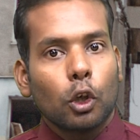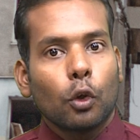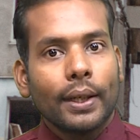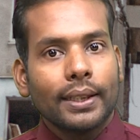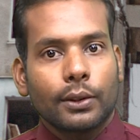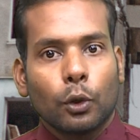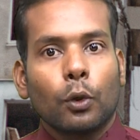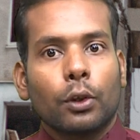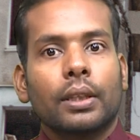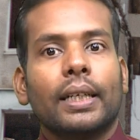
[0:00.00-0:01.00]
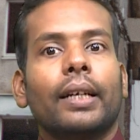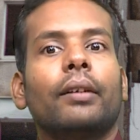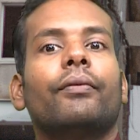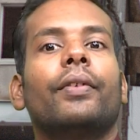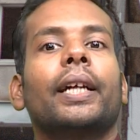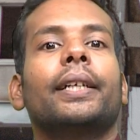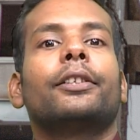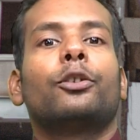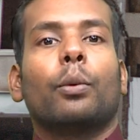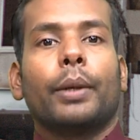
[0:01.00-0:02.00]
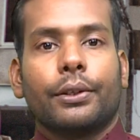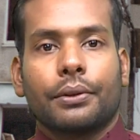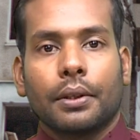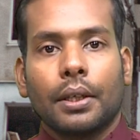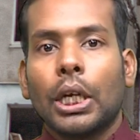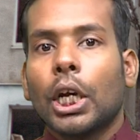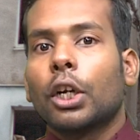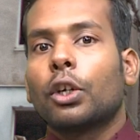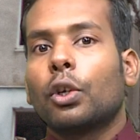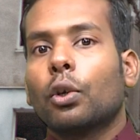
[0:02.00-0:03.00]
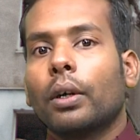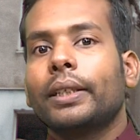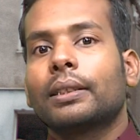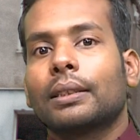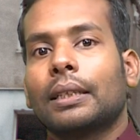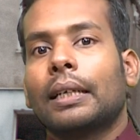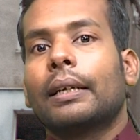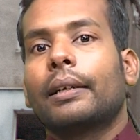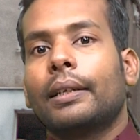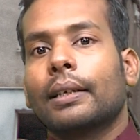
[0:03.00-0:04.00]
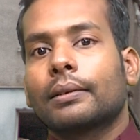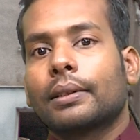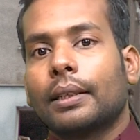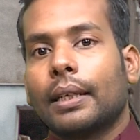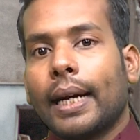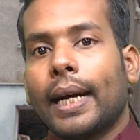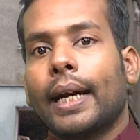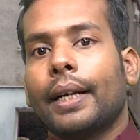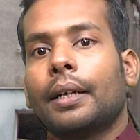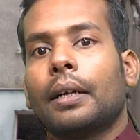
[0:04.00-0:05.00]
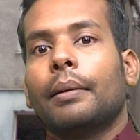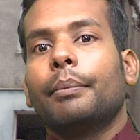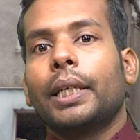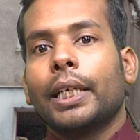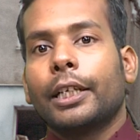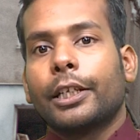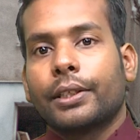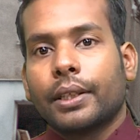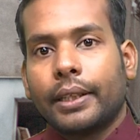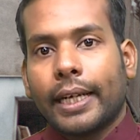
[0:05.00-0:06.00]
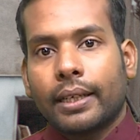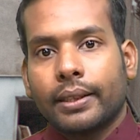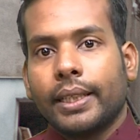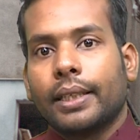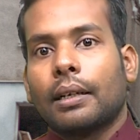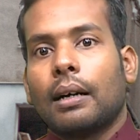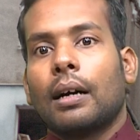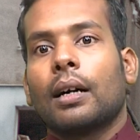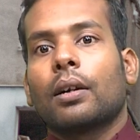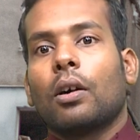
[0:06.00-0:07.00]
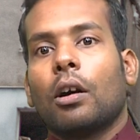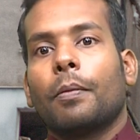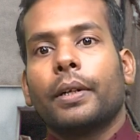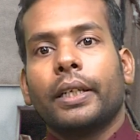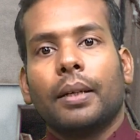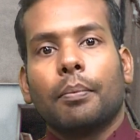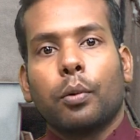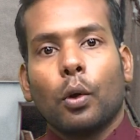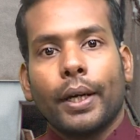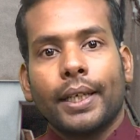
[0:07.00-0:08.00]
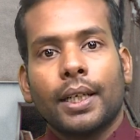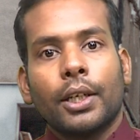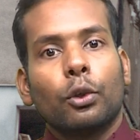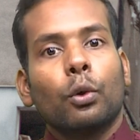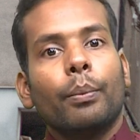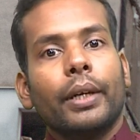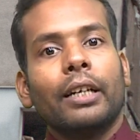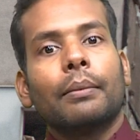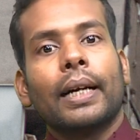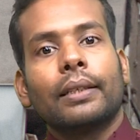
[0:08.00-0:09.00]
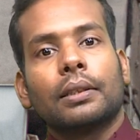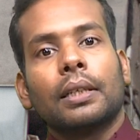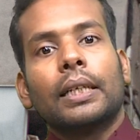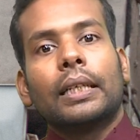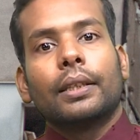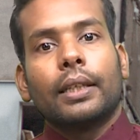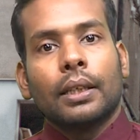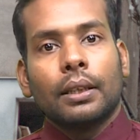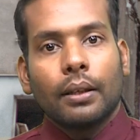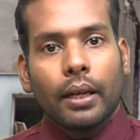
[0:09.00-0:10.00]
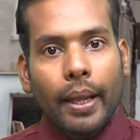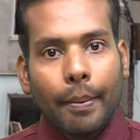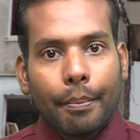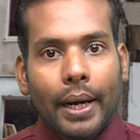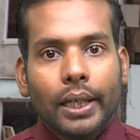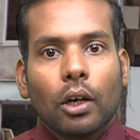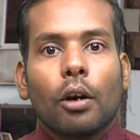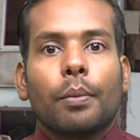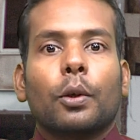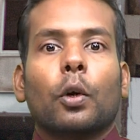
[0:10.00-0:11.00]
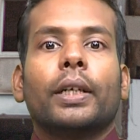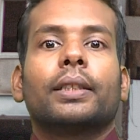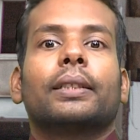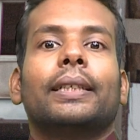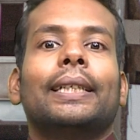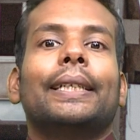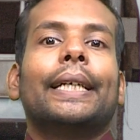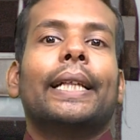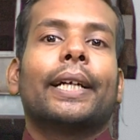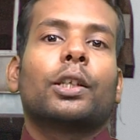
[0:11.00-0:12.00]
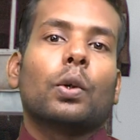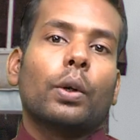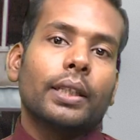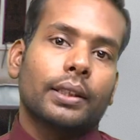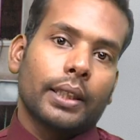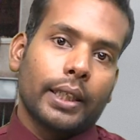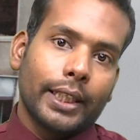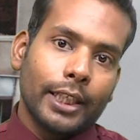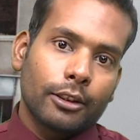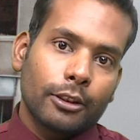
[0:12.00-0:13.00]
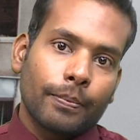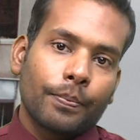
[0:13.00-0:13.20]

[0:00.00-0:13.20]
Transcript: noise source in various domains. Noise reduction and mitigation technique are often employed to minimize the impact of noise in electronic circuits,